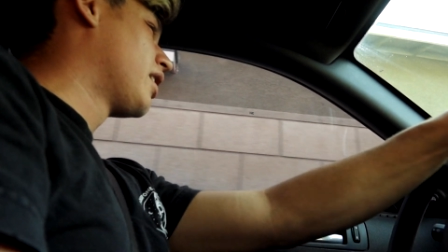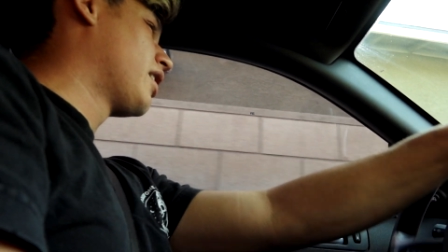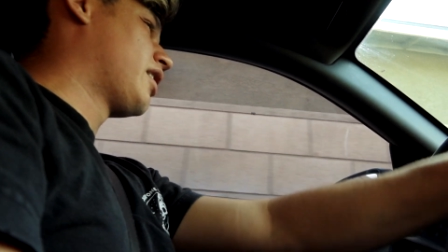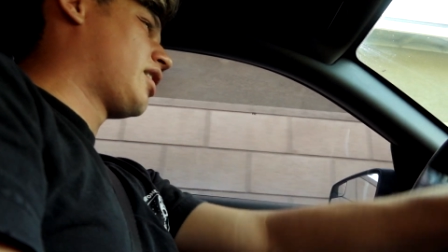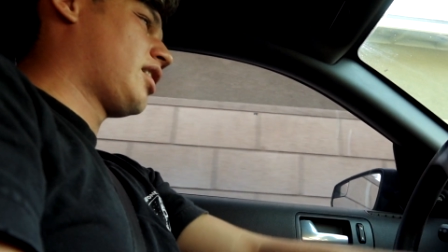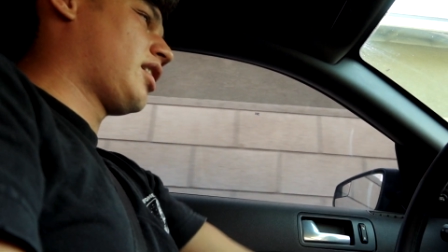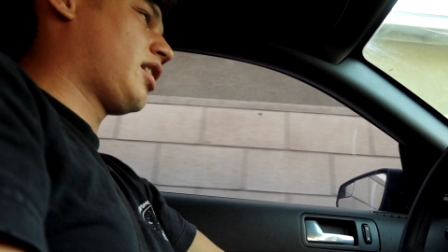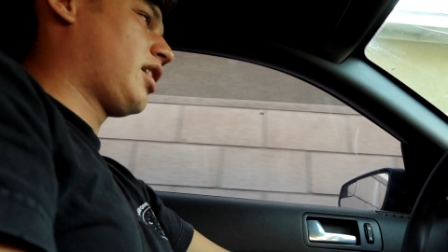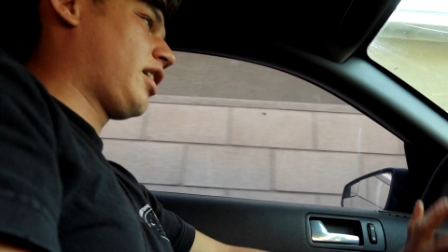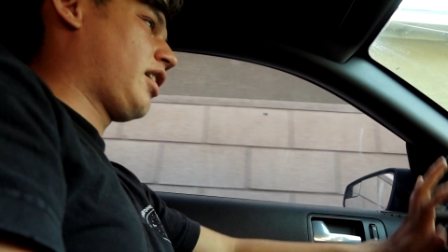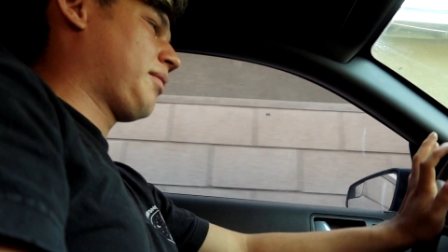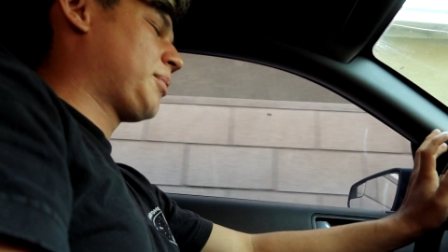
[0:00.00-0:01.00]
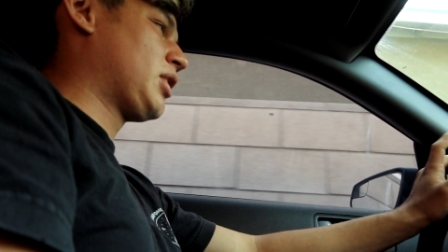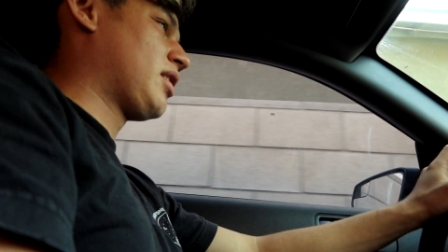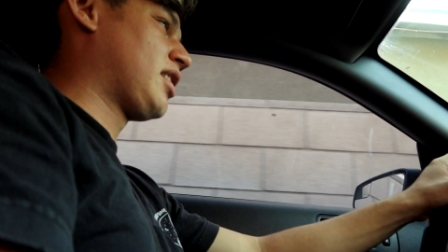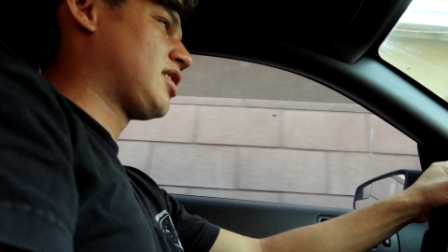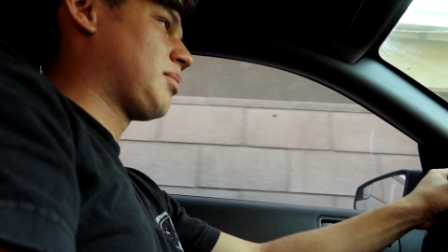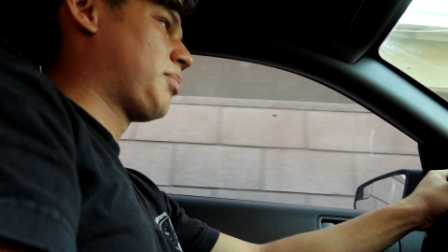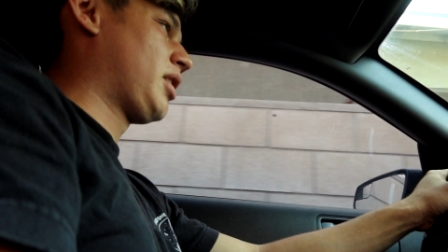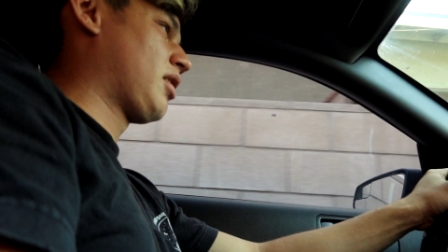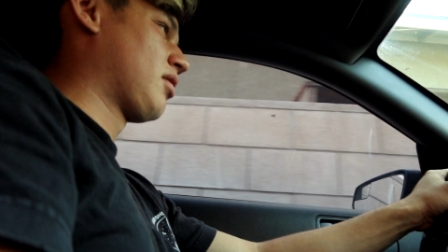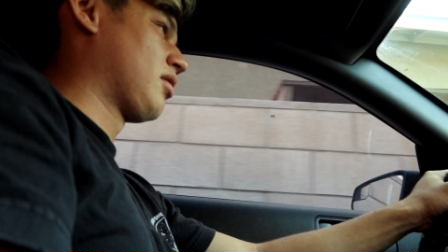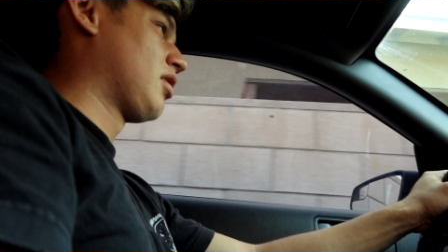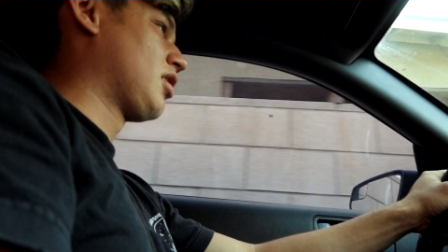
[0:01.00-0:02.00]
and I'm gonna have to
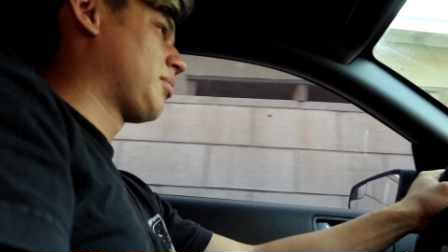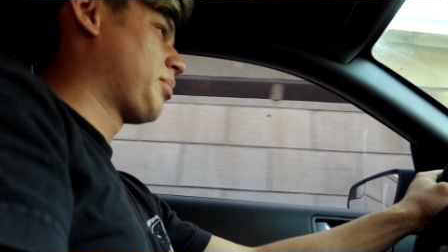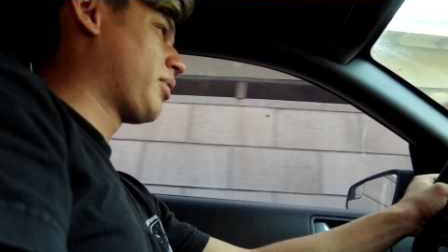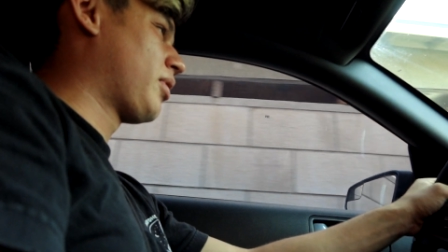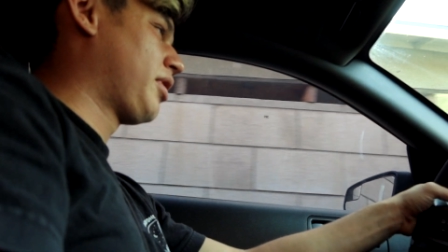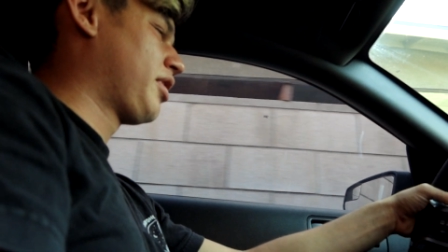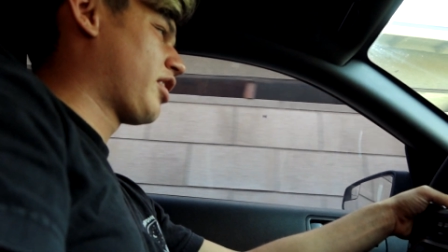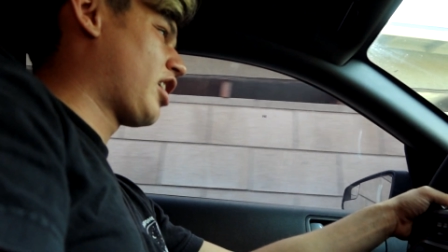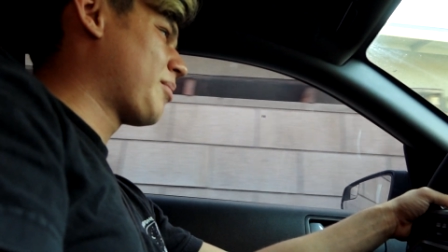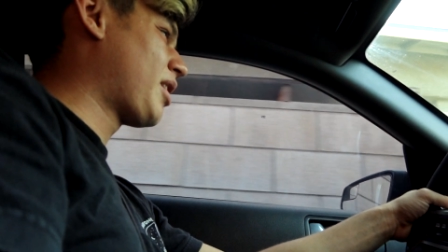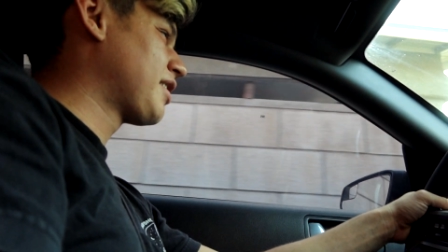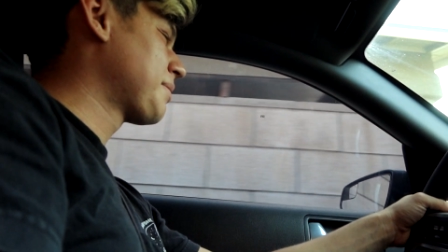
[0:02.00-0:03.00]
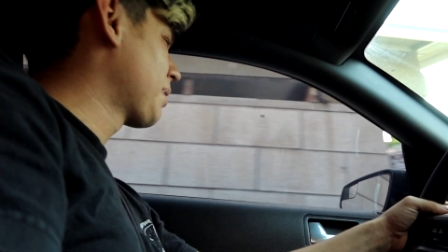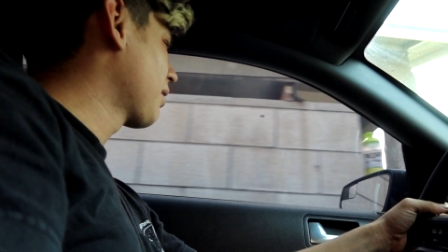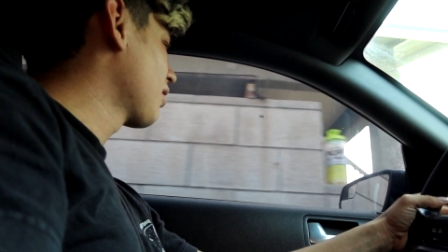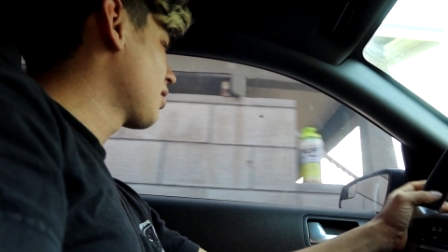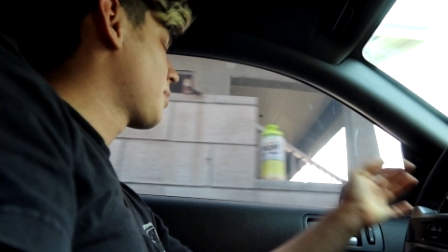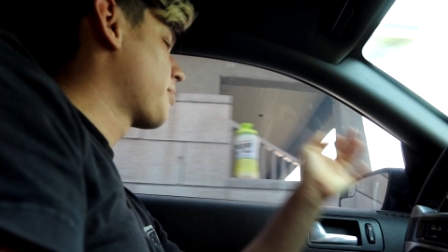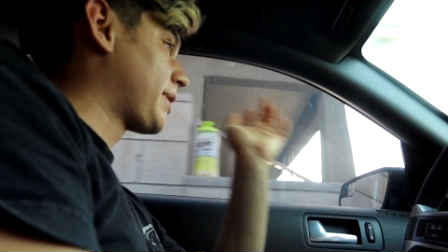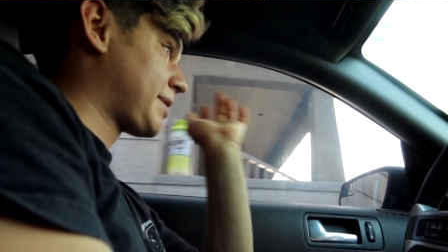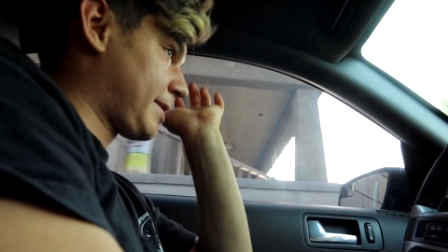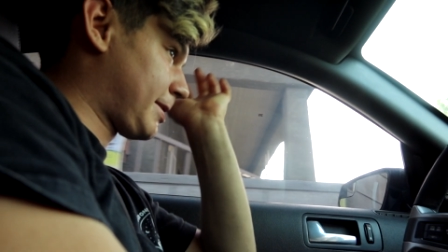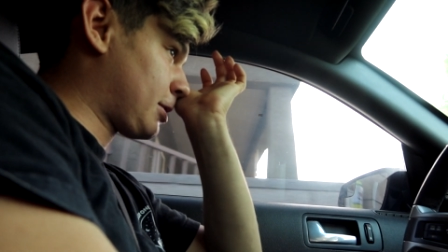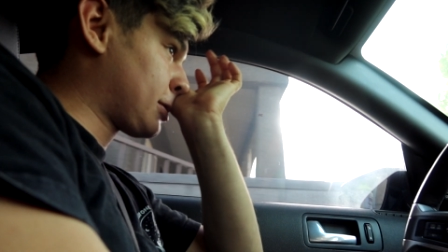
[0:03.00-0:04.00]
pick her up. Either I'm gonna have to pick her up, or my
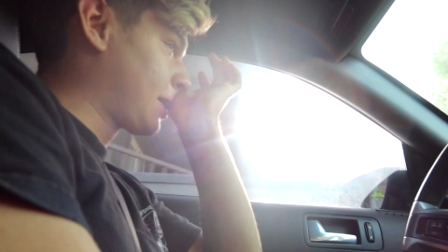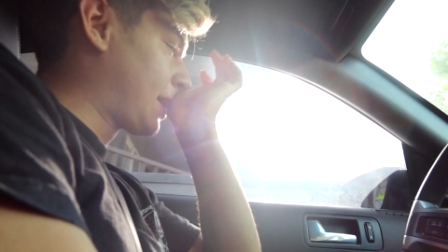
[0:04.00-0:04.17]
sister's